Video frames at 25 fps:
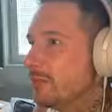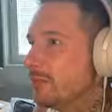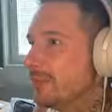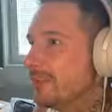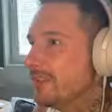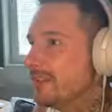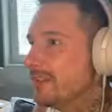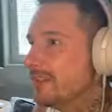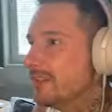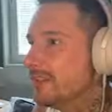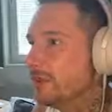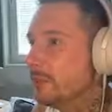
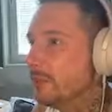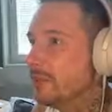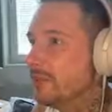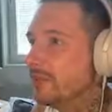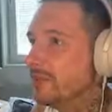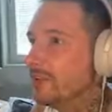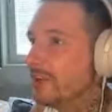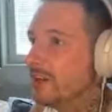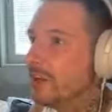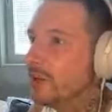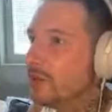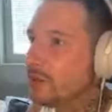but it's above
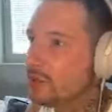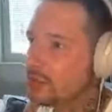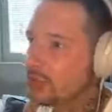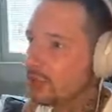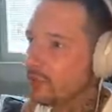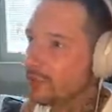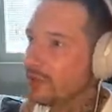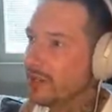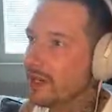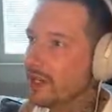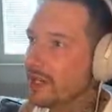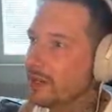an
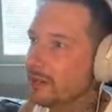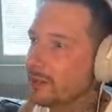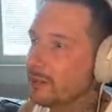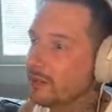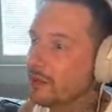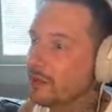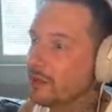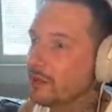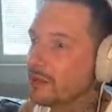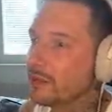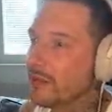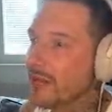ocean biome
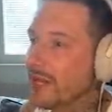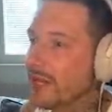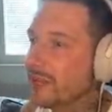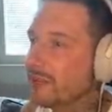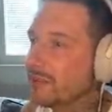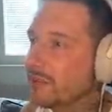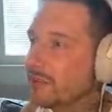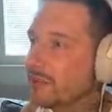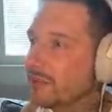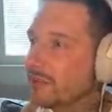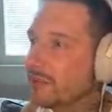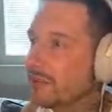though, so
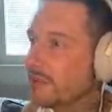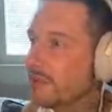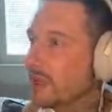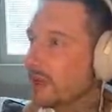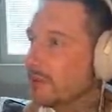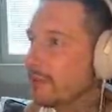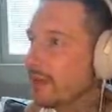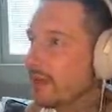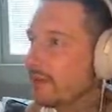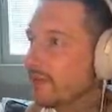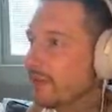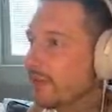half of the
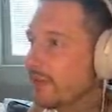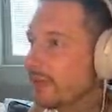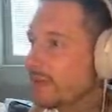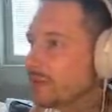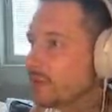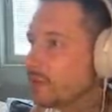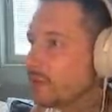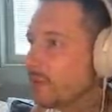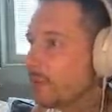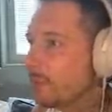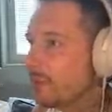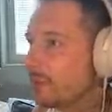time I have like
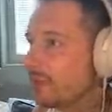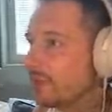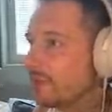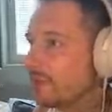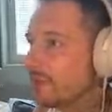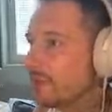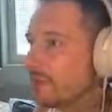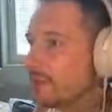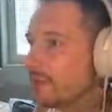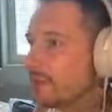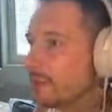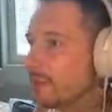tropical
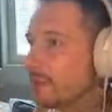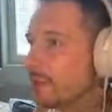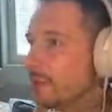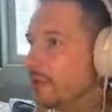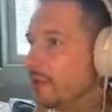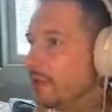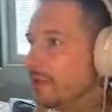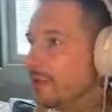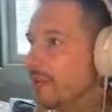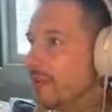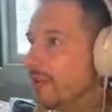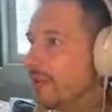fish
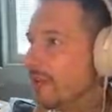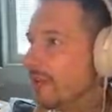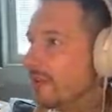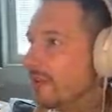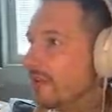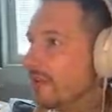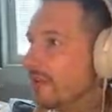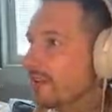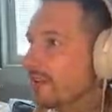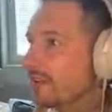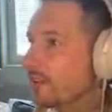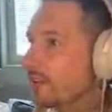spawn here
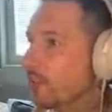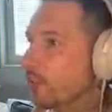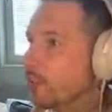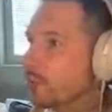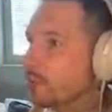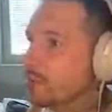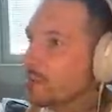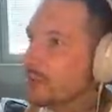and cold